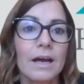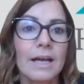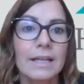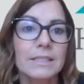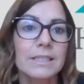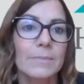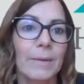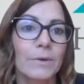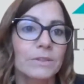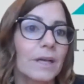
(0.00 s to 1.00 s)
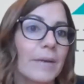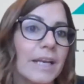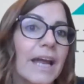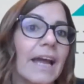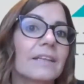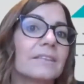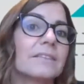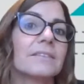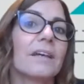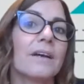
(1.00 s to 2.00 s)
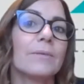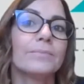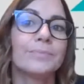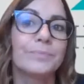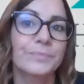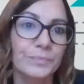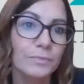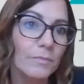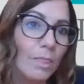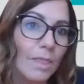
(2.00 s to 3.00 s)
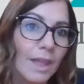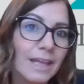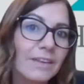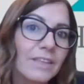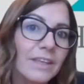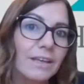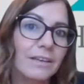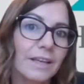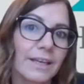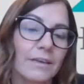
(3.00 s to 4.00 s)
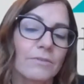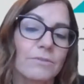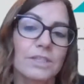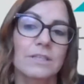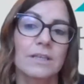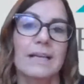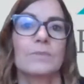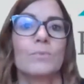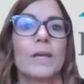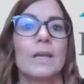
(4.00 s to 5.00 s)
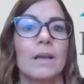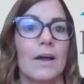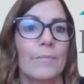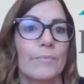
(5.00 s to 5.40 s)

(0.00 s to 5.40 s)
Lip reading: anticipate what's coming next. And I think, like, just as we